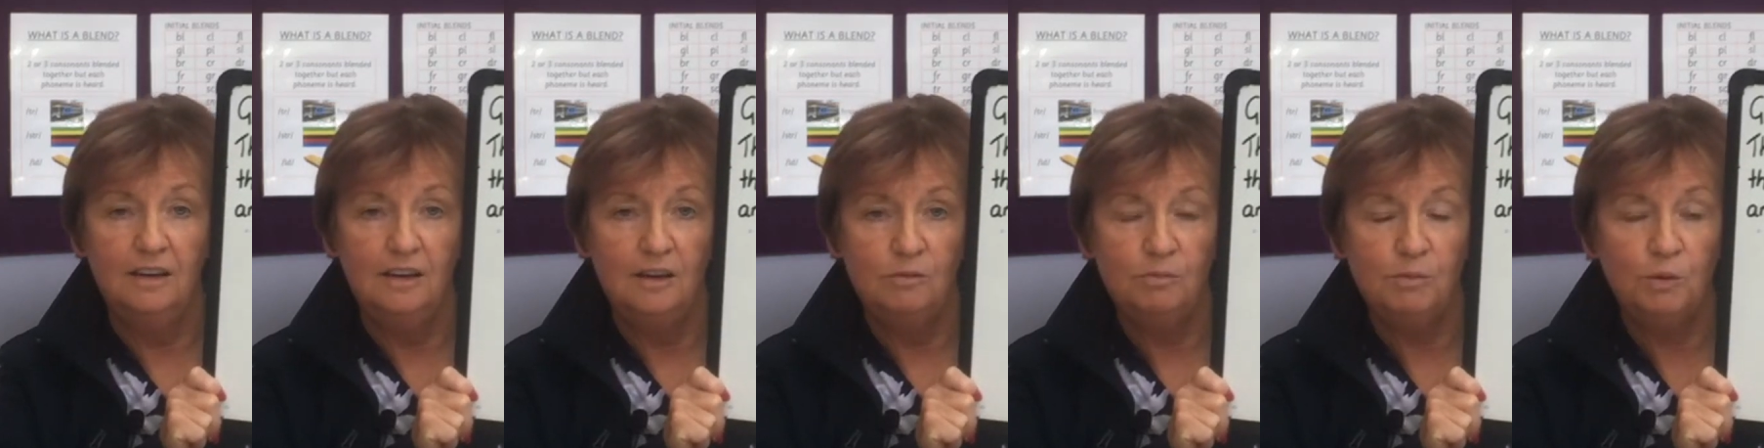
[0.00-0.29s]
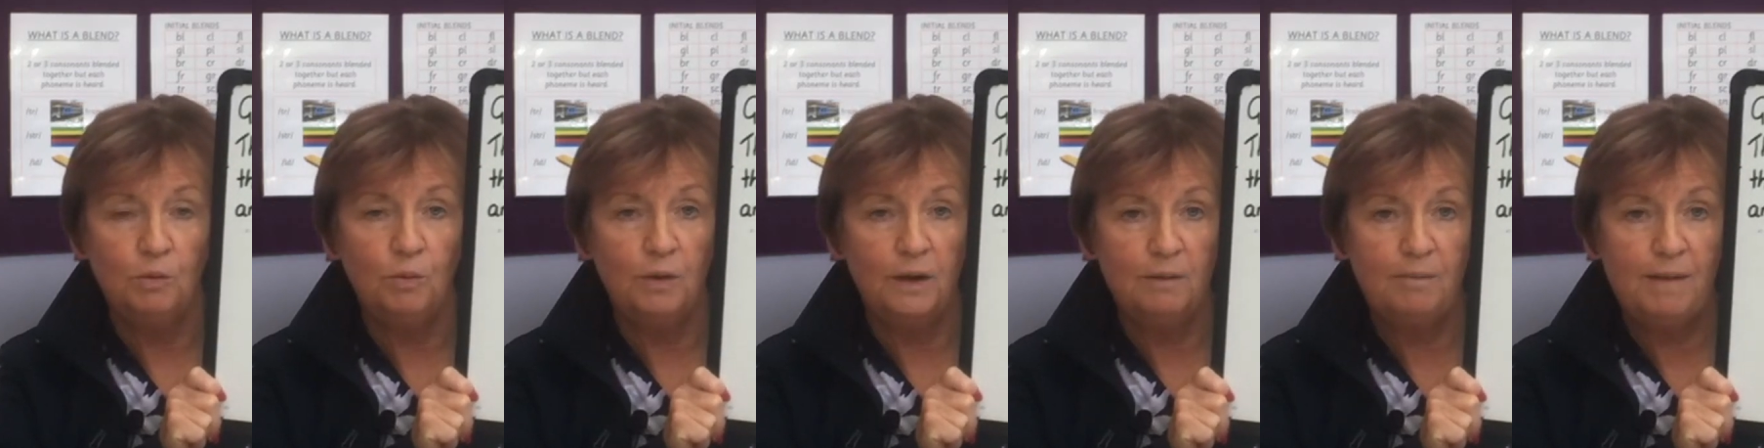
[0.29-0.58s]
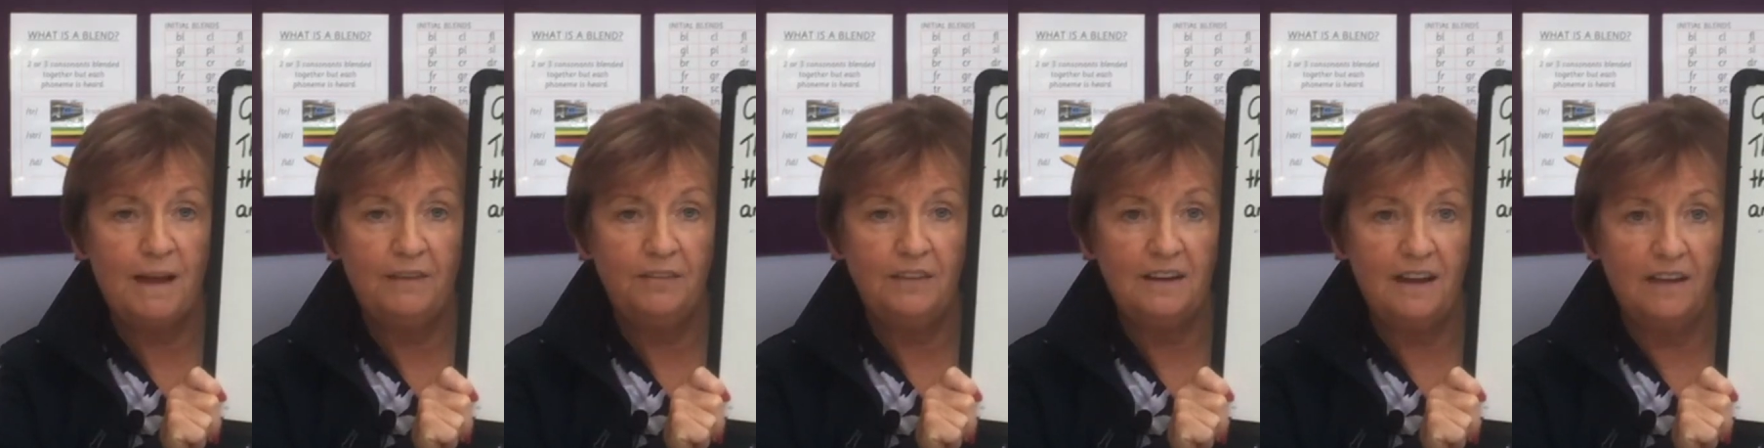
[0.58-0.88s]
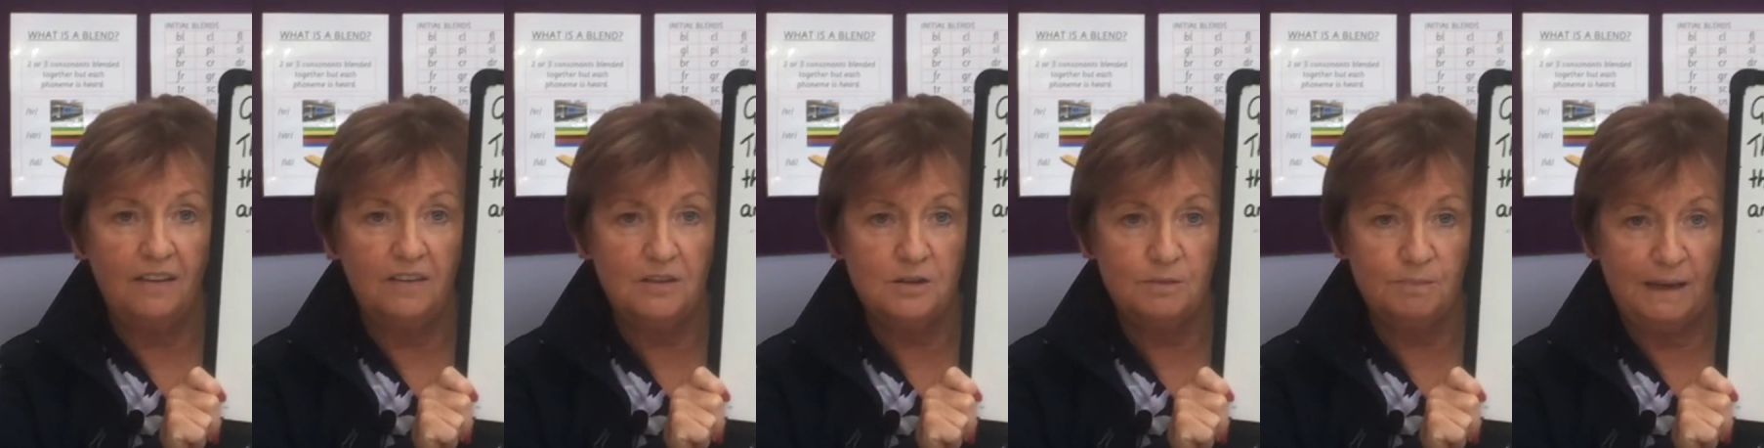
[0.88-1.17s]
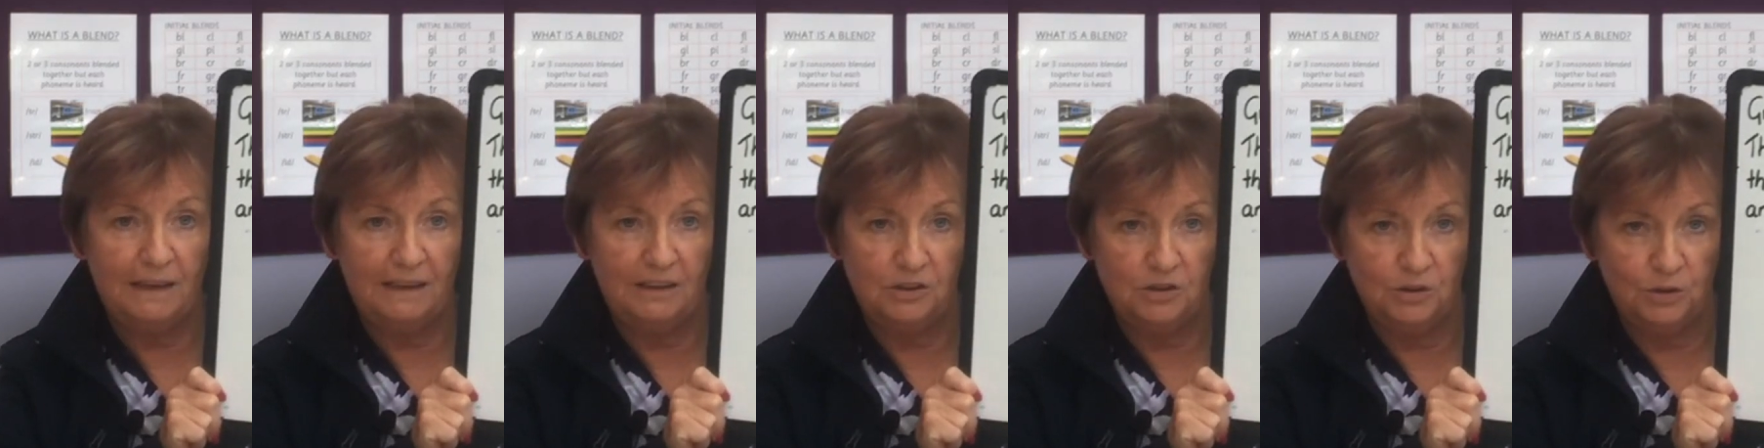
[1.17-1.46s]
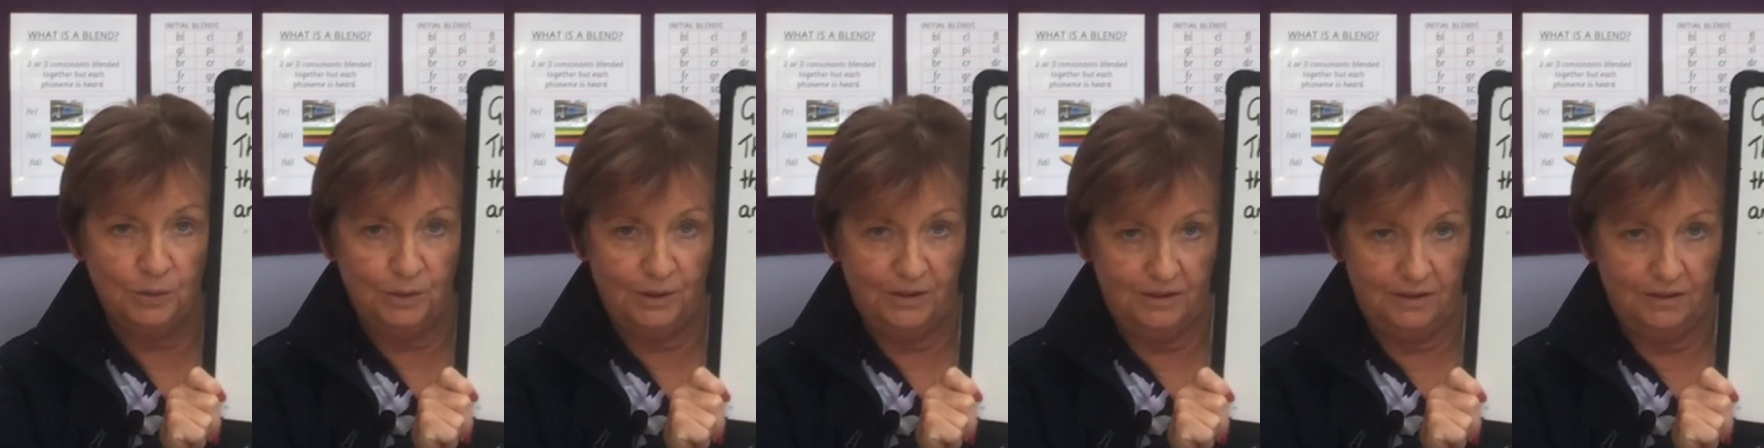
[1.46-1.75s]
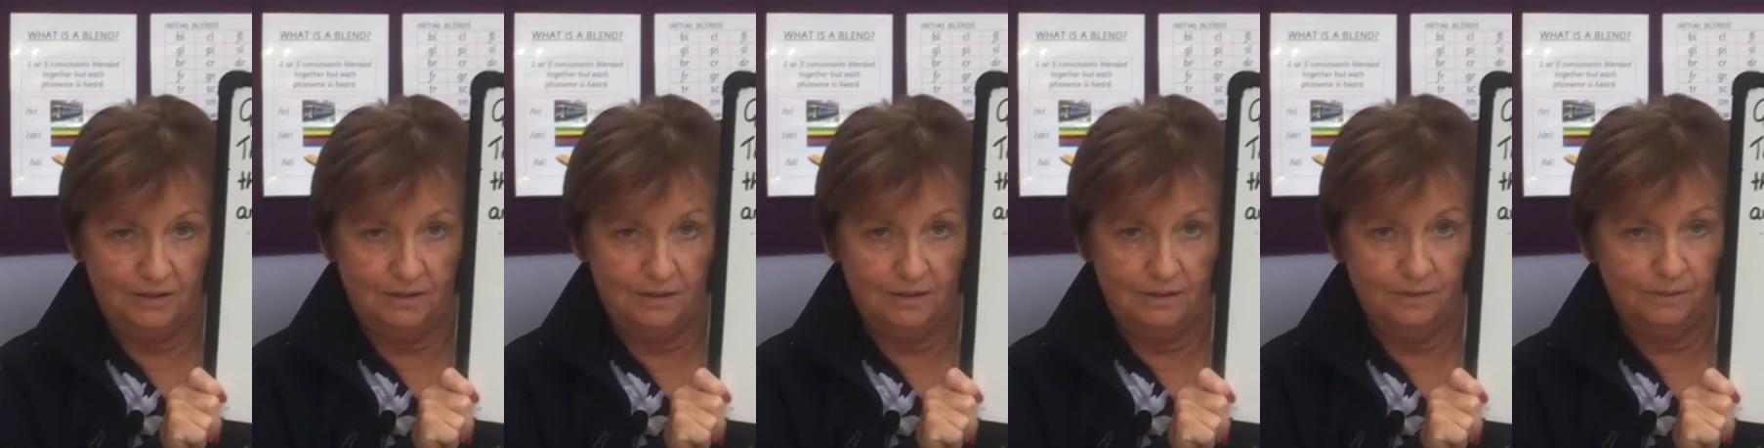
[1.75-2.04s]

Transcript: But what about the other spelling choices?